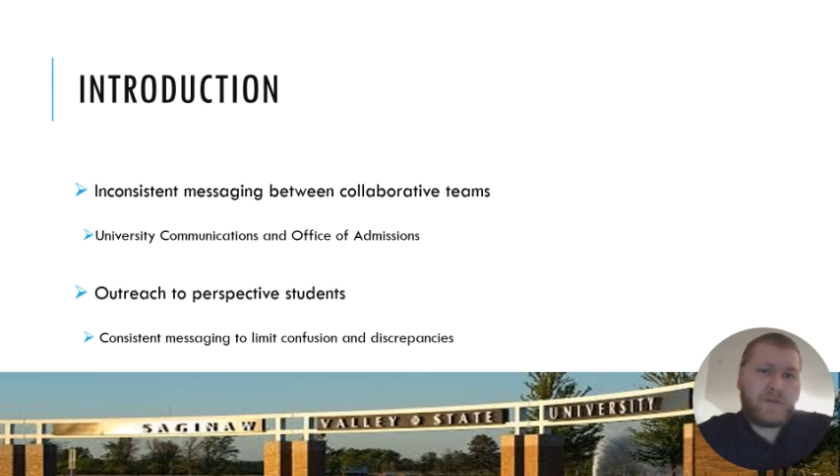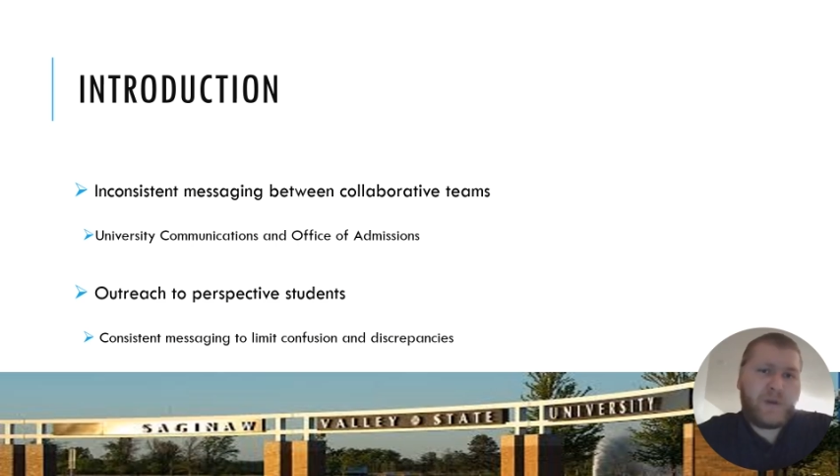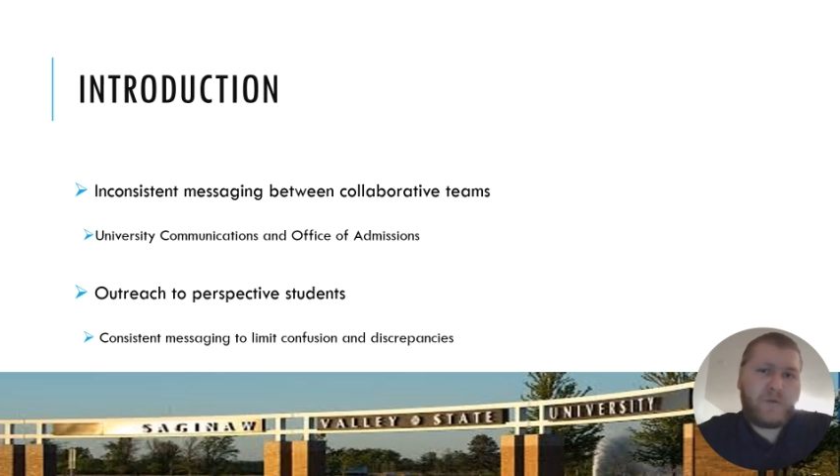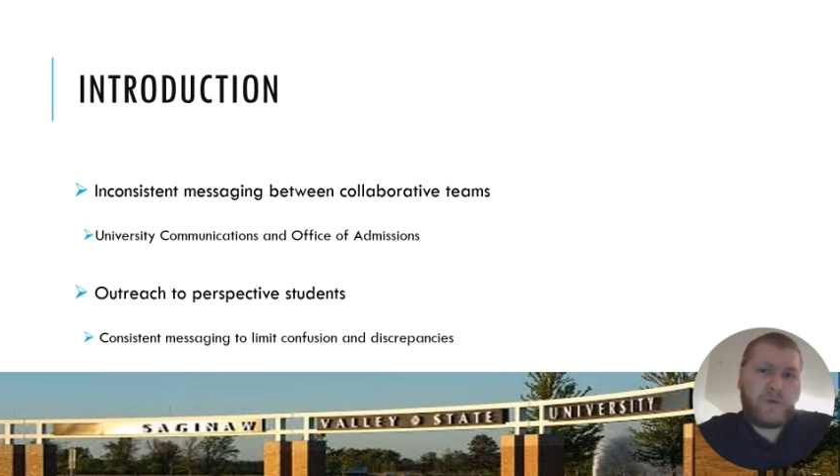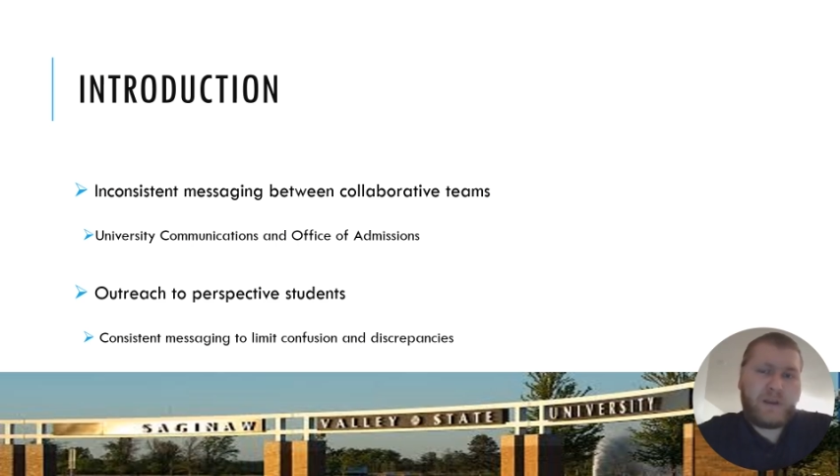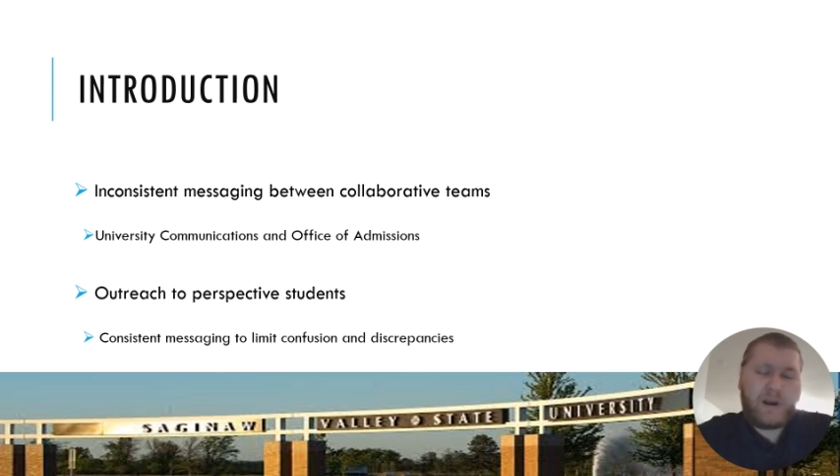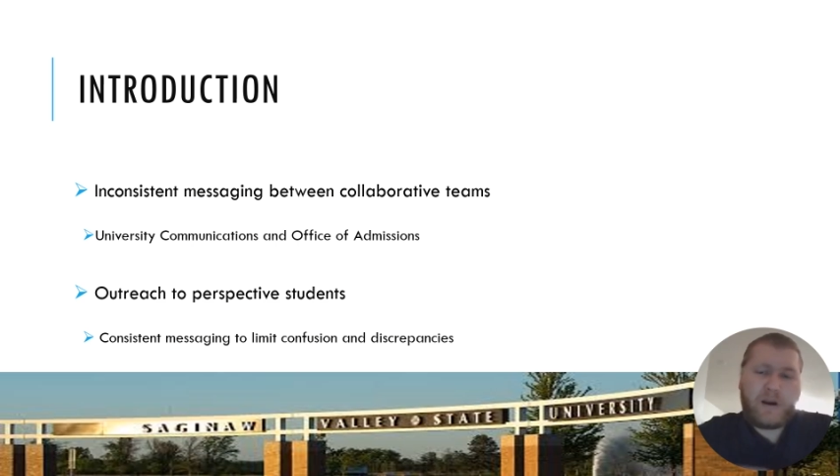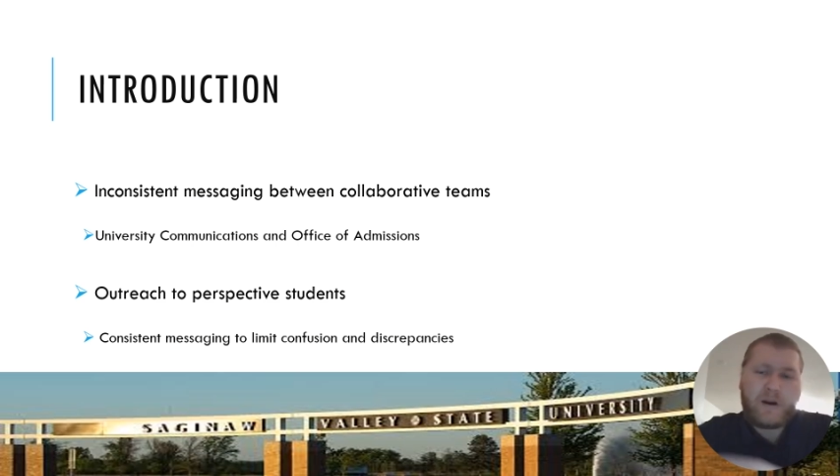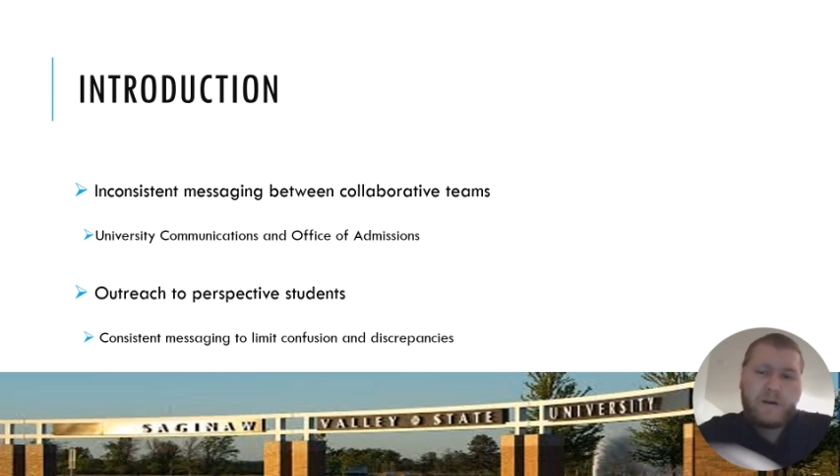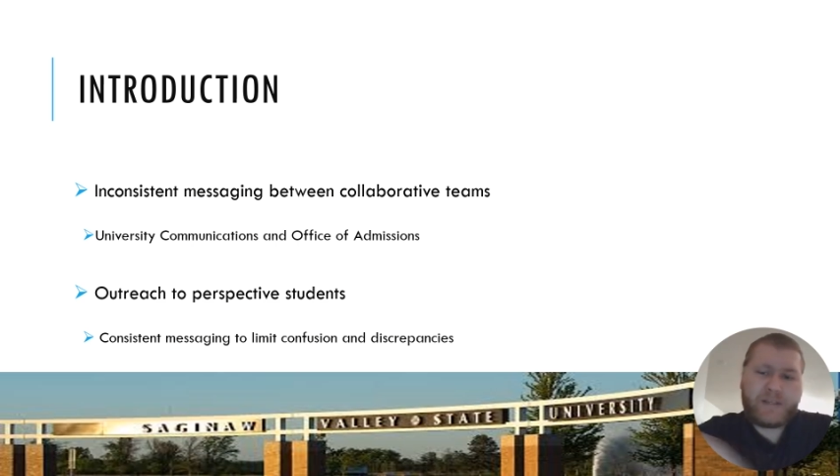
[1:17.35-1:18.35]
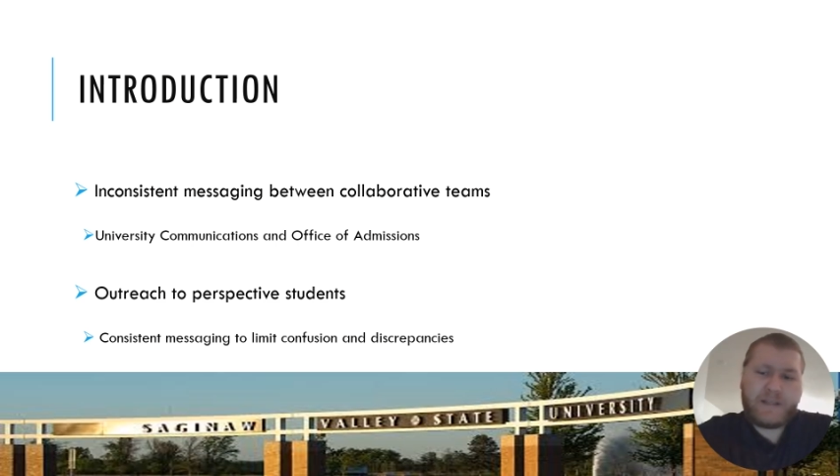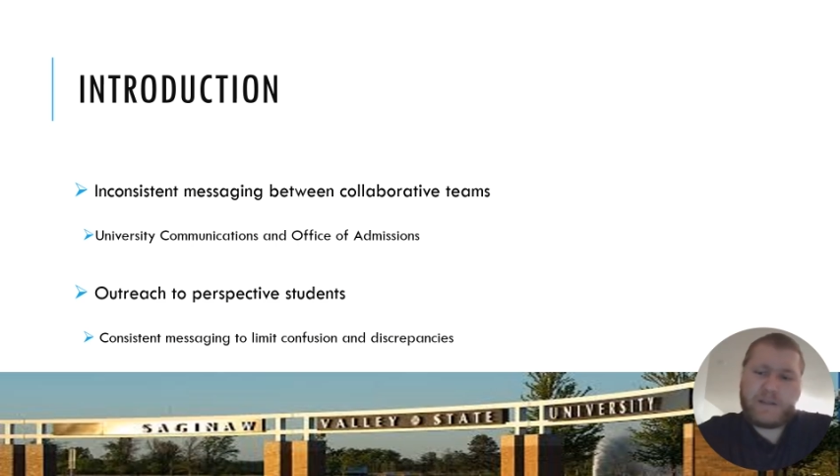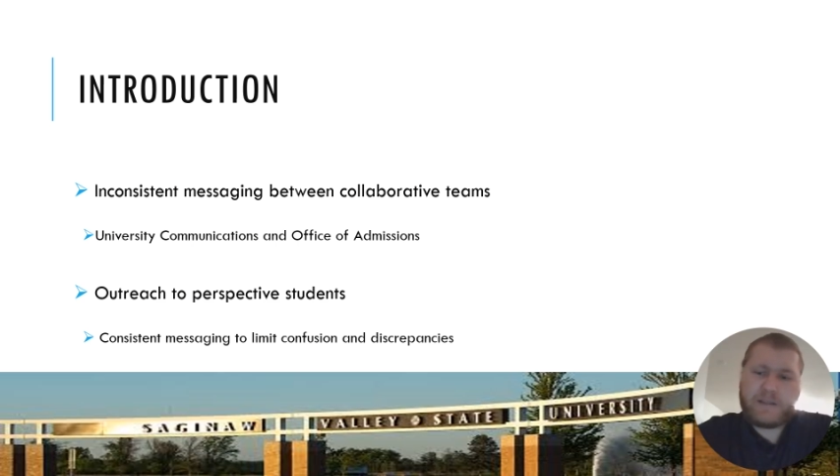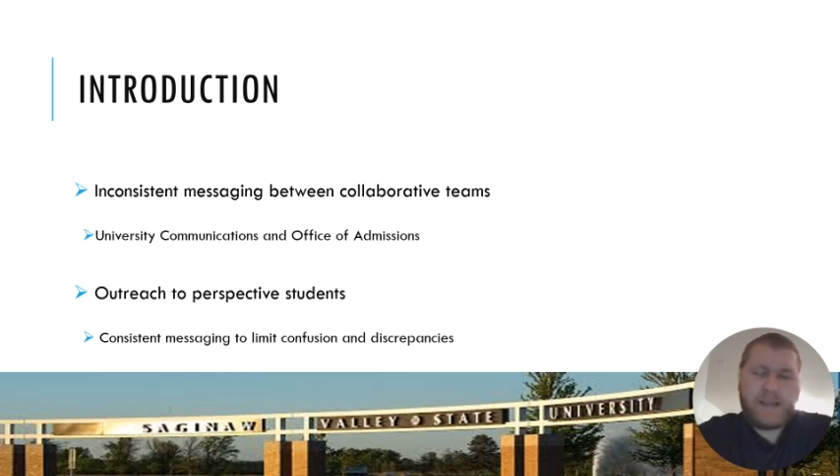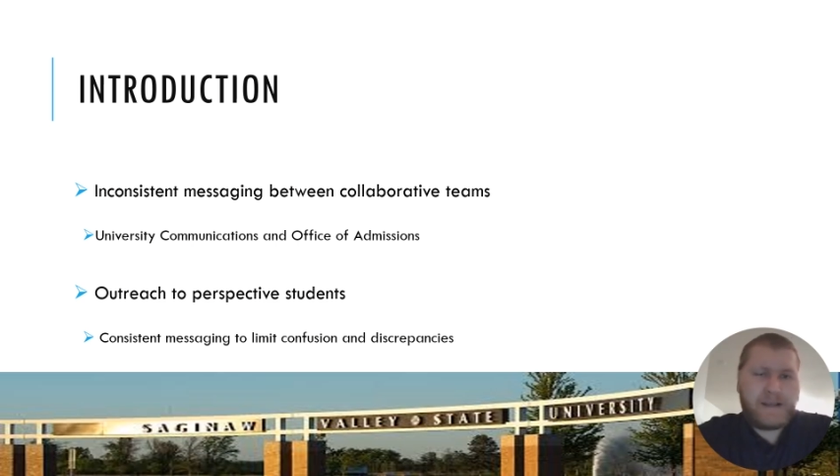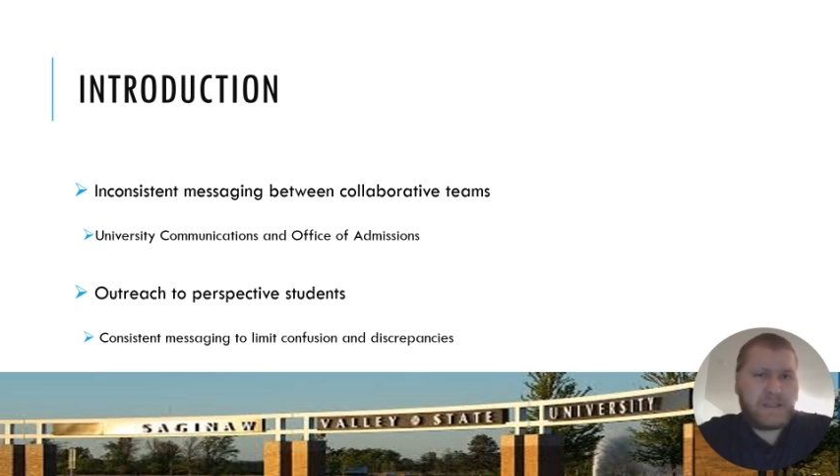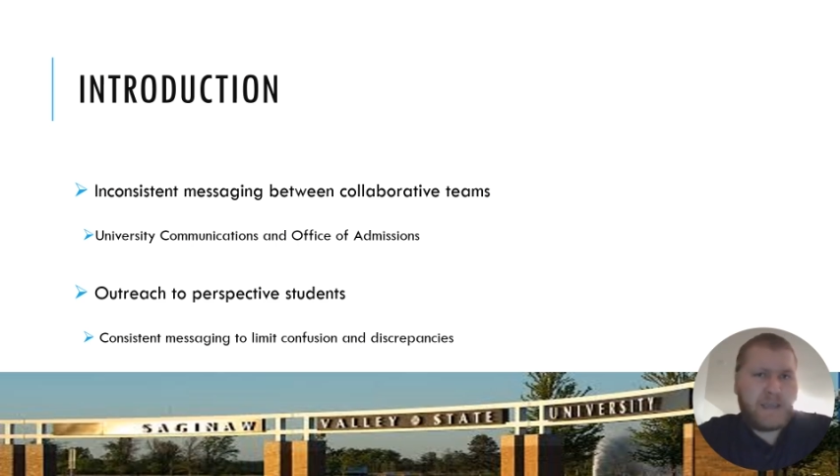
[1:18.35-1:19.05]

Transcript: when we are sending text